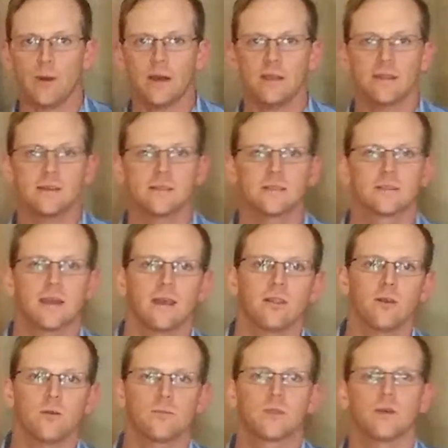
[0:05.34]
everybody, this is
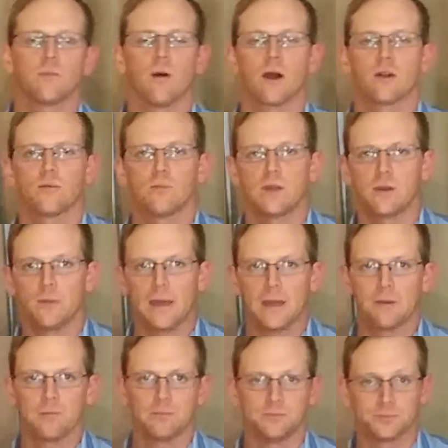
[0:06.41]
Caleb, the Modern
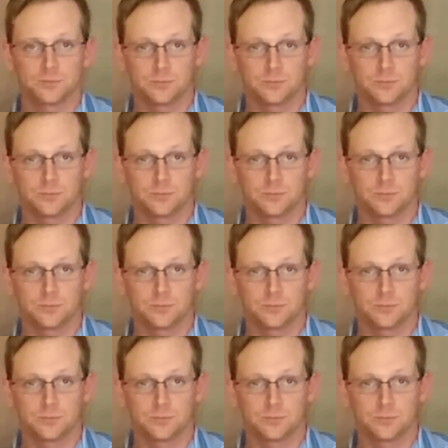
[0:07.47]
Miniman.